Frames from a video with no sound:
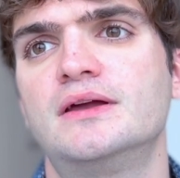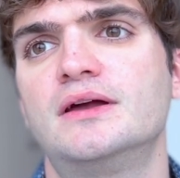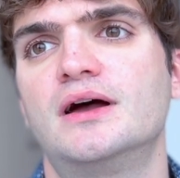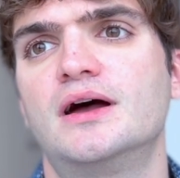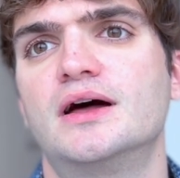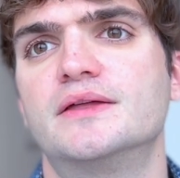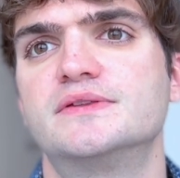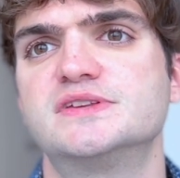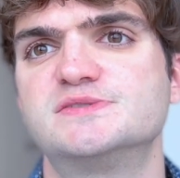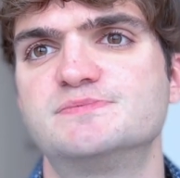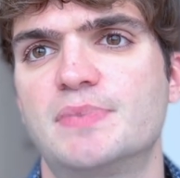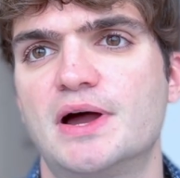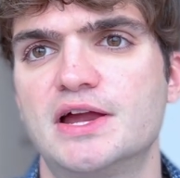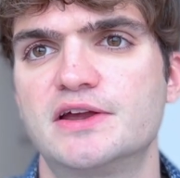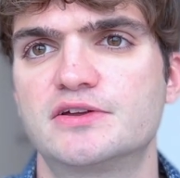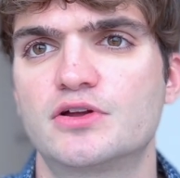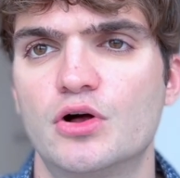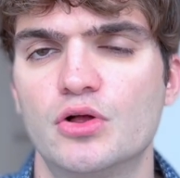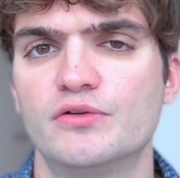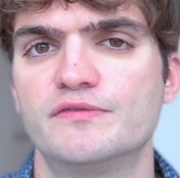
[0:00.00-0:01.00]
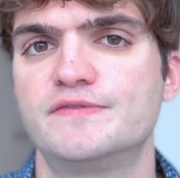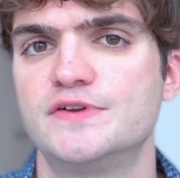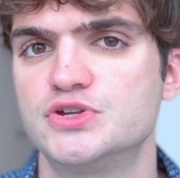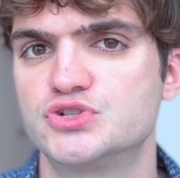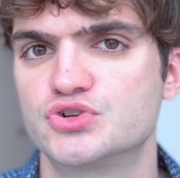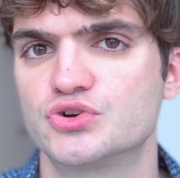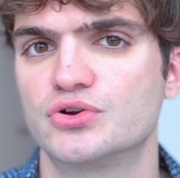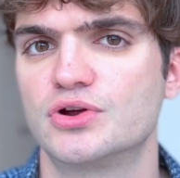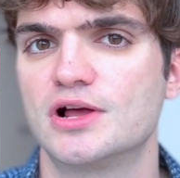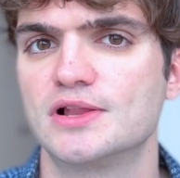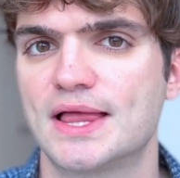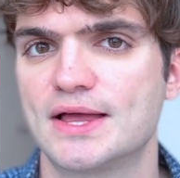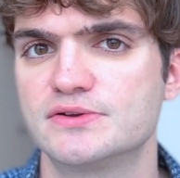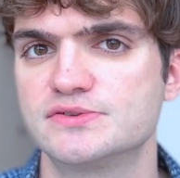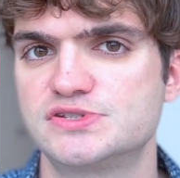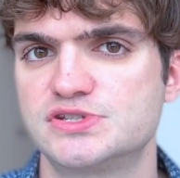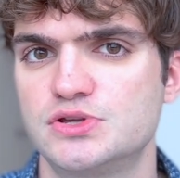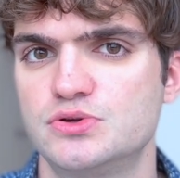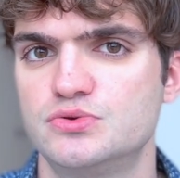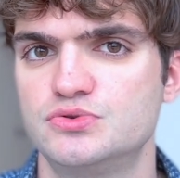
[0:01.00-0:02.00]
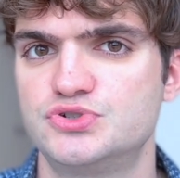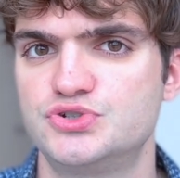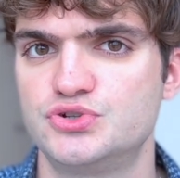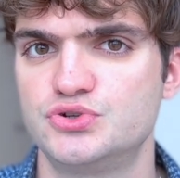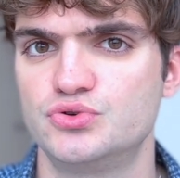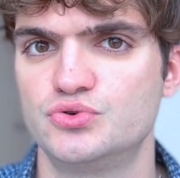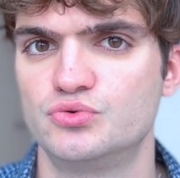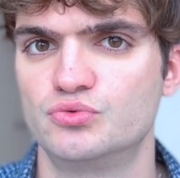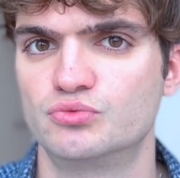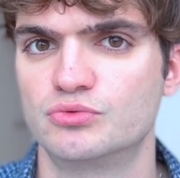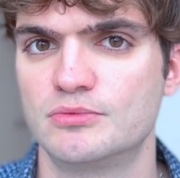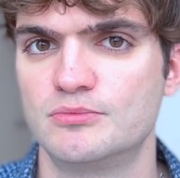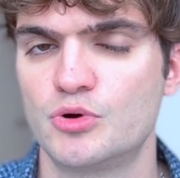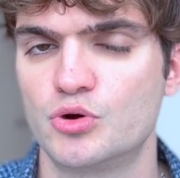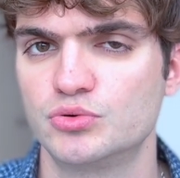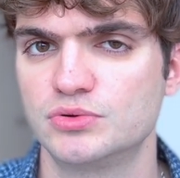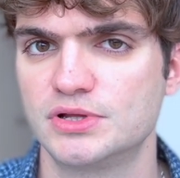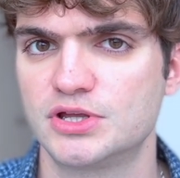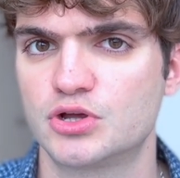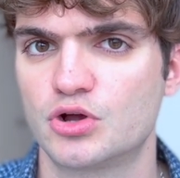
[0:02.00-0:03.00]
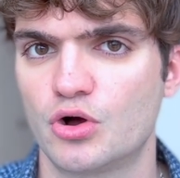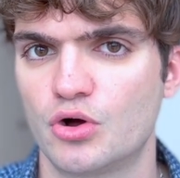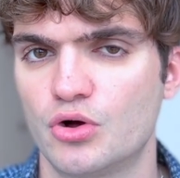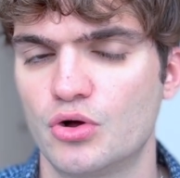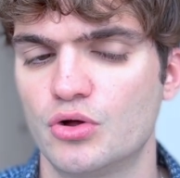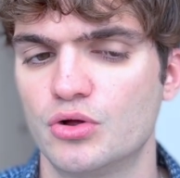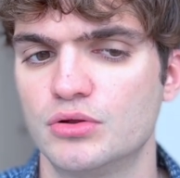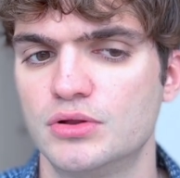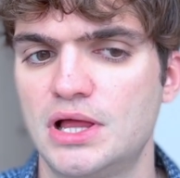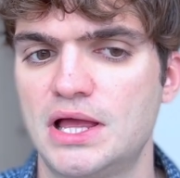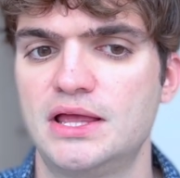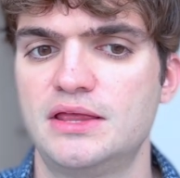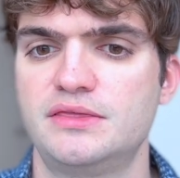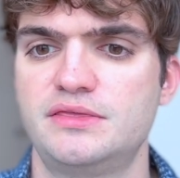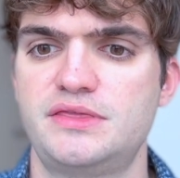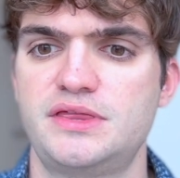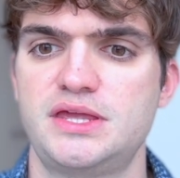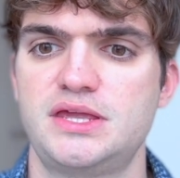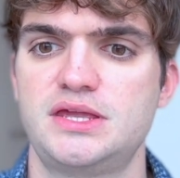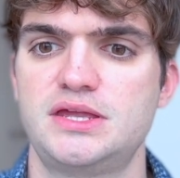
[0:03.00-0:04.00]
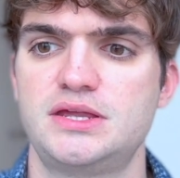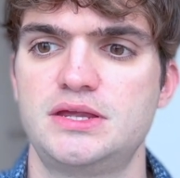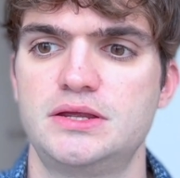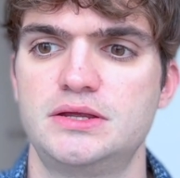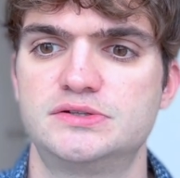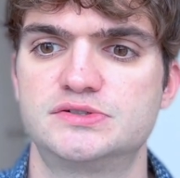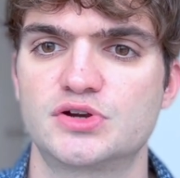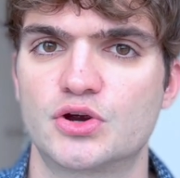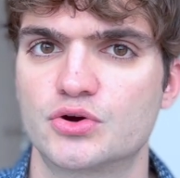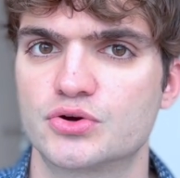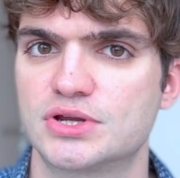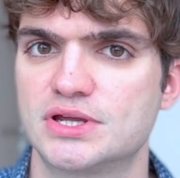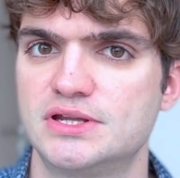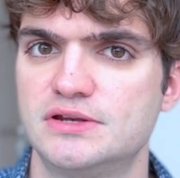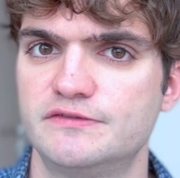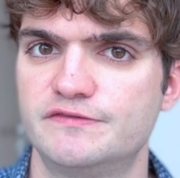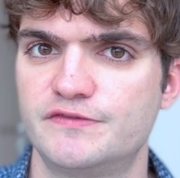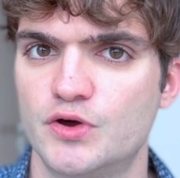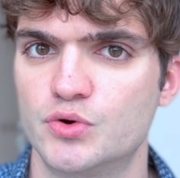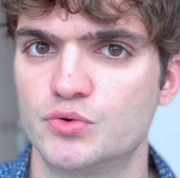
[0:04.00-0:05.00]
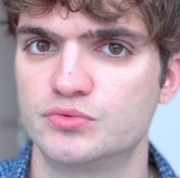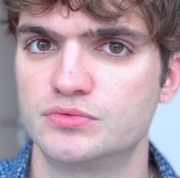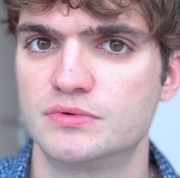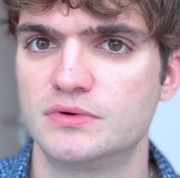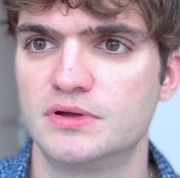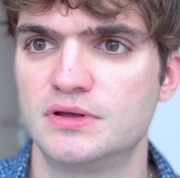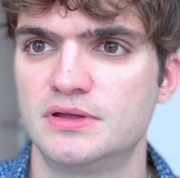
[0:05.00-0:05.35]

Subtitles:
The spycall feature allows you to remotely call the target phone.